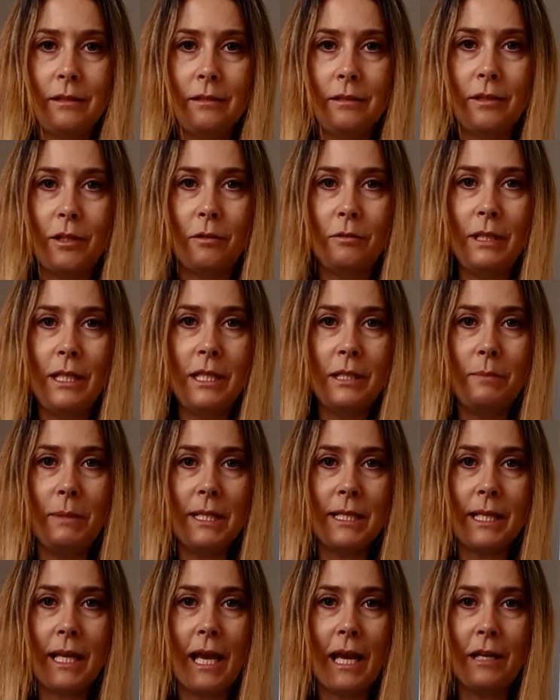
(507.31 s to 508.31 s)
You don't need to be
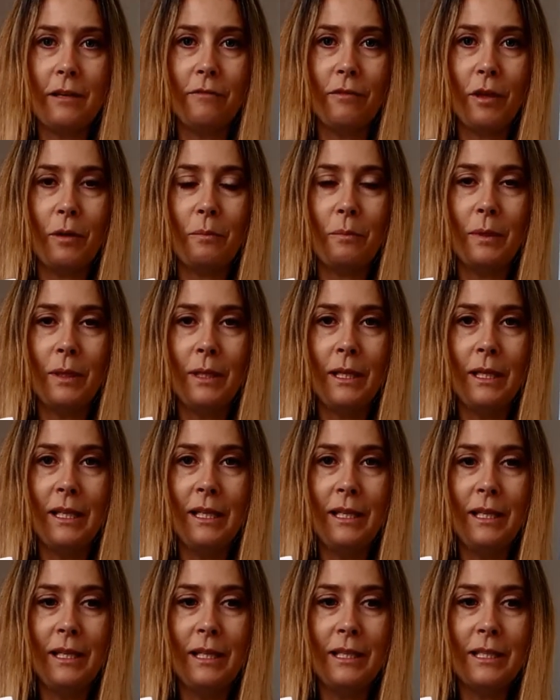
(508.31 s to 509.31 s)
scared of them.
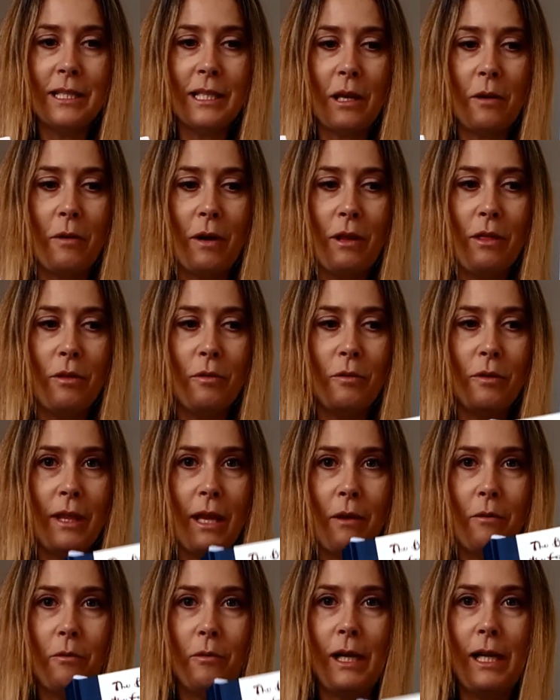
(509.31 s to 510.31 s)
So I thought
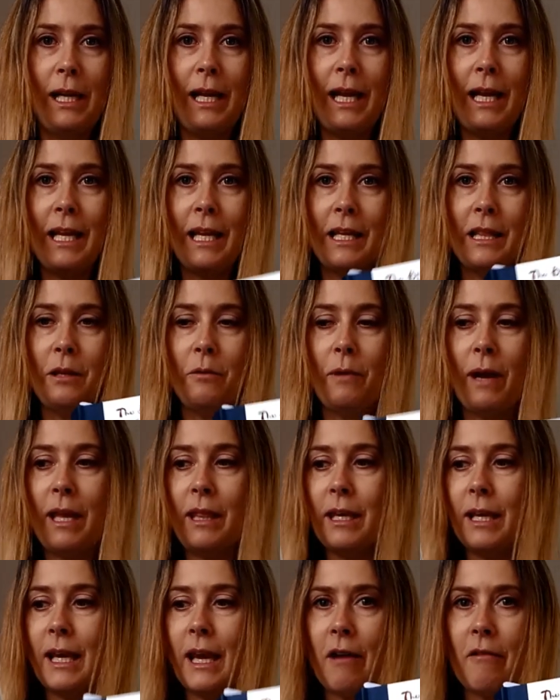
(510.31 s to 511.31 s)
they were a link in the way
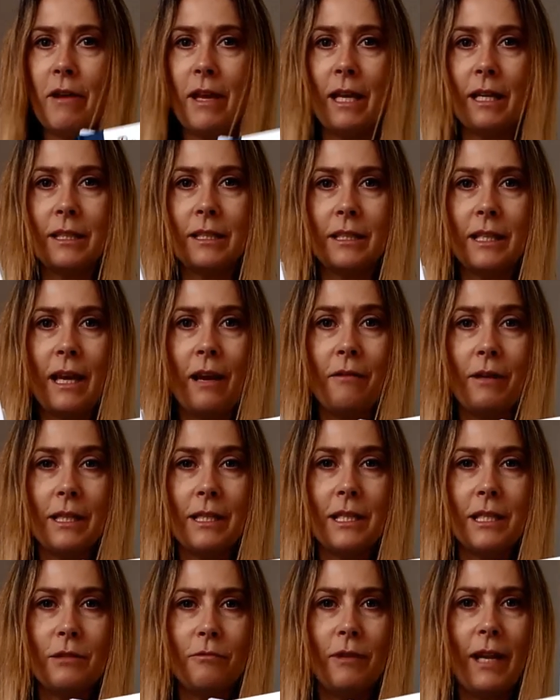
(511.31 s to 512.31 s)
that
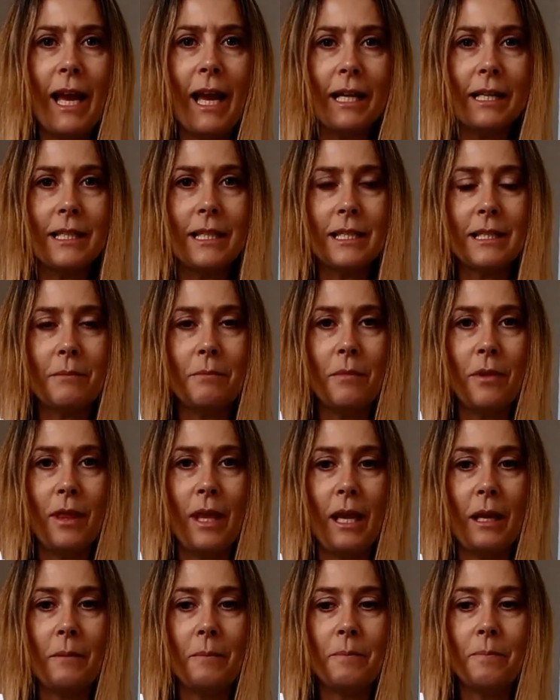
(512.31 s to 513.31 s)
characters react to
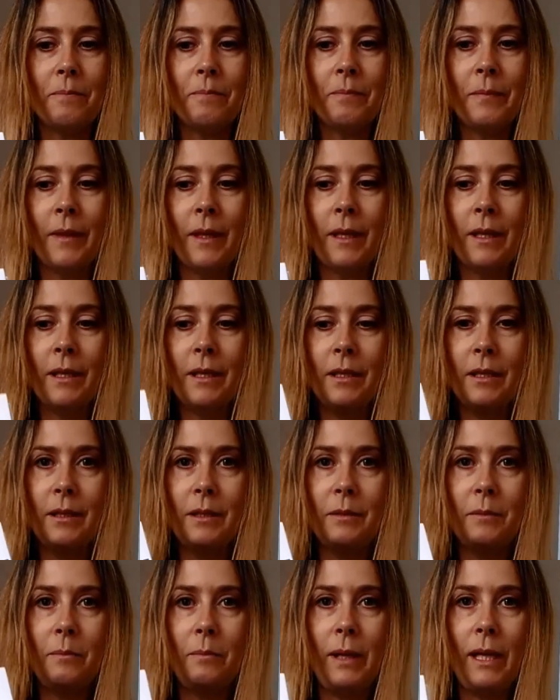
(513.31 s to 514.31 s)
something.
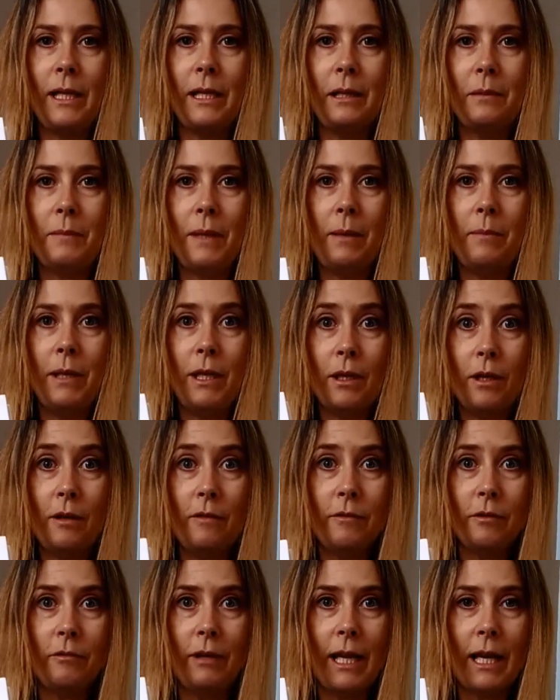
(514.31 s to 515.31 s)
Piglet may be
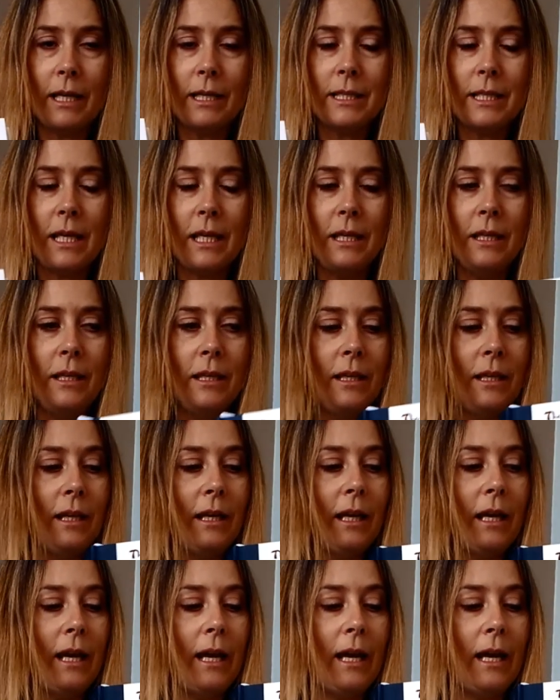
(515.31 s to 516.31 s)
overreacting,
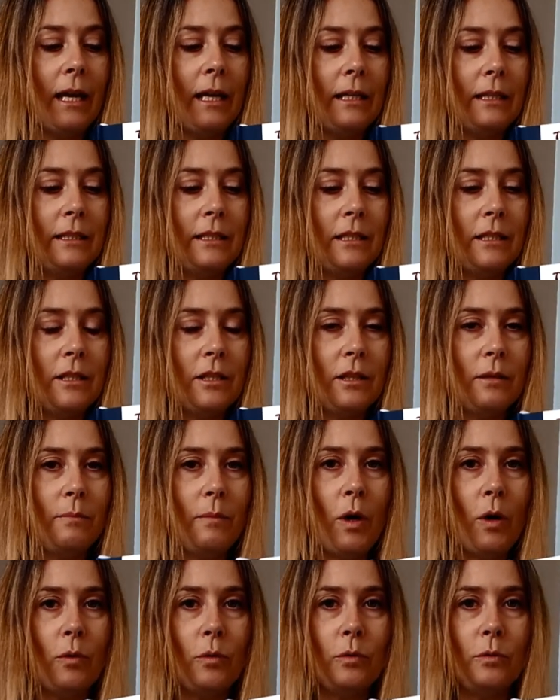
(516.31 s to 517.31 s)
and the
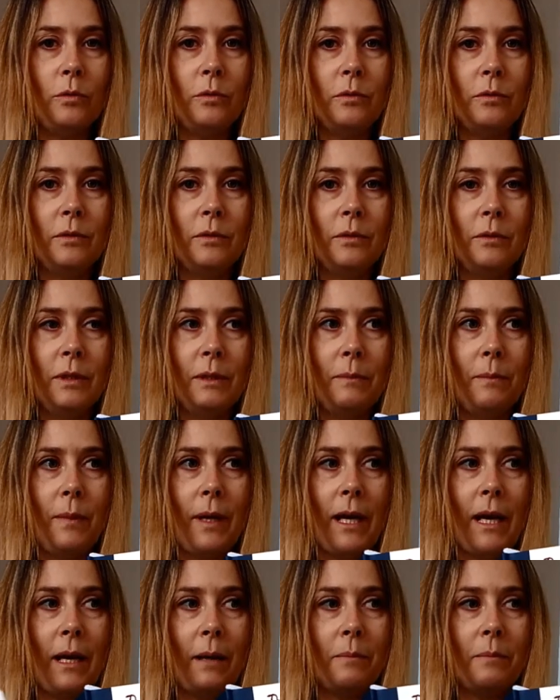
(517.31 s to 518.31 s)
mole
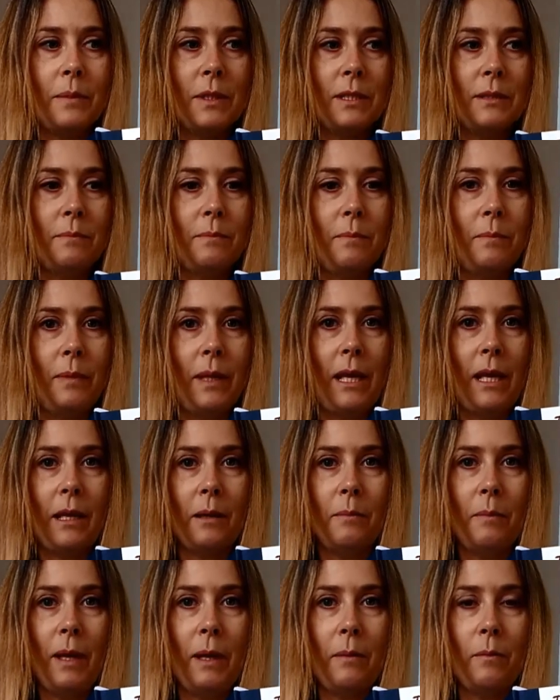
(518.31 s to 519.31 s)
perhaps being
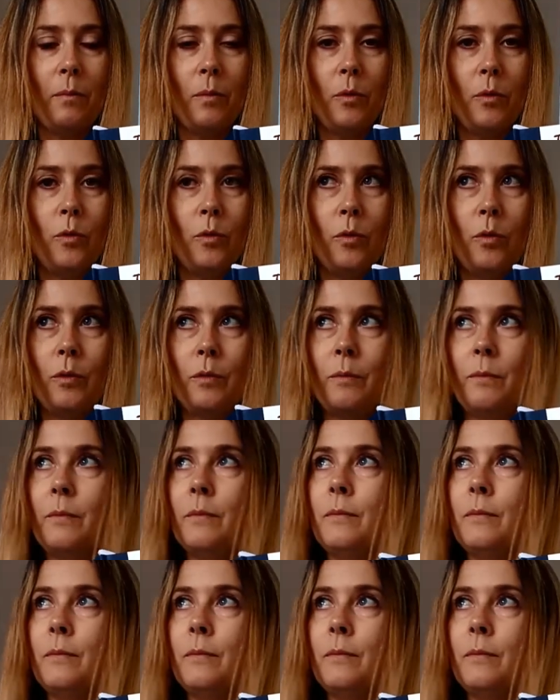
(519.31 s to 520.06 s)
a bit more